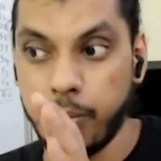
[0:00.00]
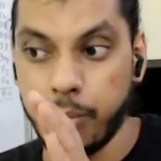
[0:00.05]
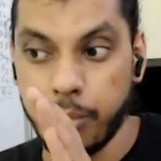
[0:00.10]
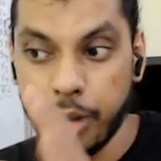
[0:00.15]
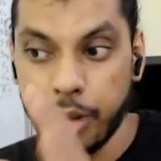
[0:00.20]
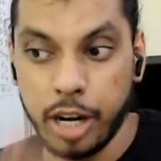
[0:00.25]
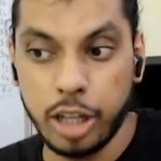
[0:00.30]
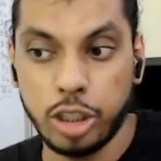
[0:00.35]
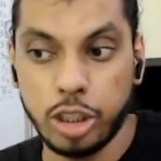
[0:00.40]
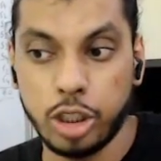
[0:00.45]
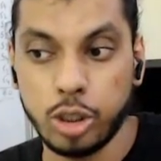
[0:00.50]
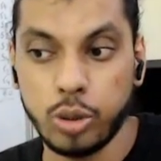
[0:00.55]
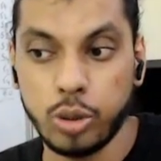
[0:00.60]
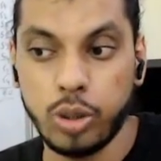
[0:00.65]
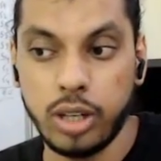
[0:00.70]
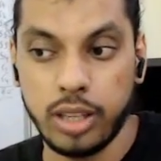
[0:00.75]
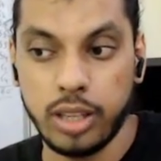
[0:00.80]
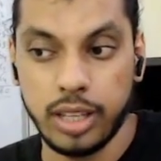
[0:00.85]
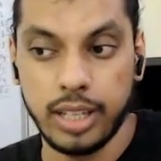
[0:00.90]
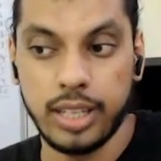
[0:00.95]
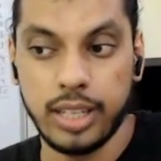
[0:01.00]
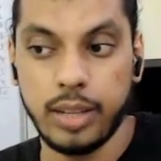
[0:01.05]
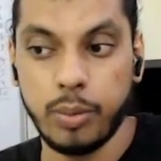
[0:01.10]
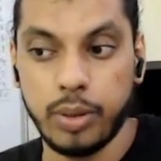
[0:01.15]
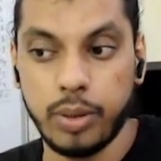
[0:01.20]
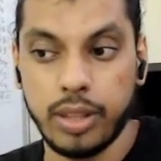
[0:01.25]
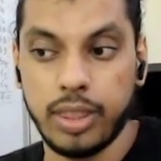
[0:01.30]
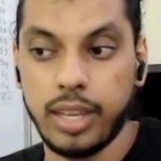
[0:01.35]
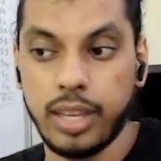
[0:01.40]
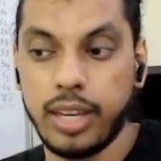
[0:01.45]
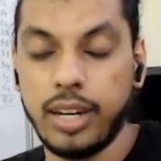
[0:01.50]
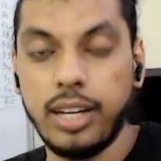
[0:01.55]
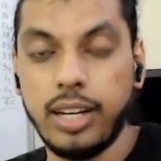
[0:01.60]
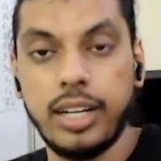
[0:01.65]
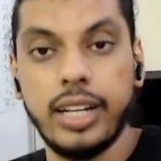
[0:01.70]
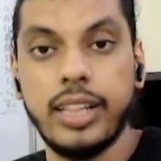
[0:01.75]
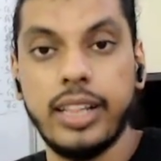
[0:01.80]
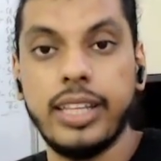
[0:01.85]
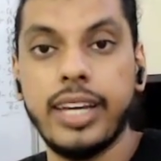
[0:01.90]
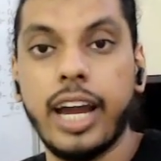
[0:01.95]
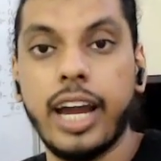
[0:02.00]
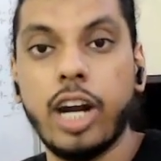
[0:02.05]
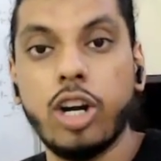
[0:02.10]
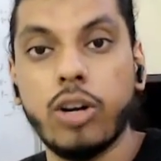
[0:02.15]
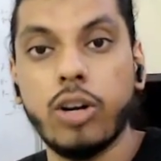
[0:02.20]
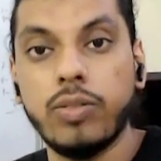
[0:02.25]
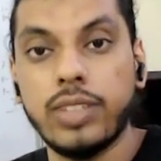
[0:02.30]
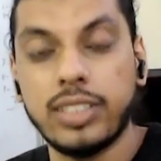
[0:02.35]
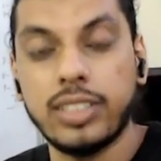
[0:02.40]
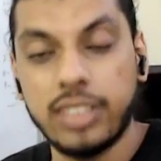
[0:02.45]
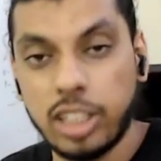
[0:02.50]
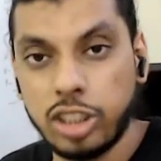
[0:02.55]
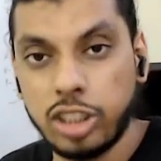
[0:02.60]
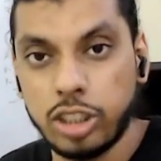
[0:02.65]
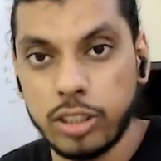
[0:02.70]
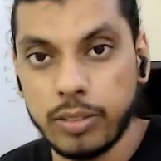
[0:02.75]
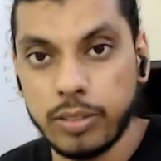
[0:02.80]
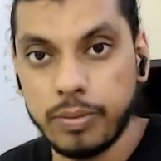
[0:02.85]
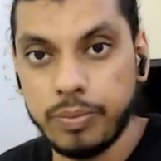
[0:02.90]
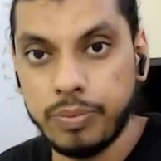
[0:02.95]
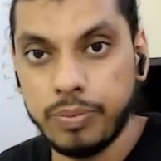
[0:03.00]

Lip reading: made sure they were there till the end of the session.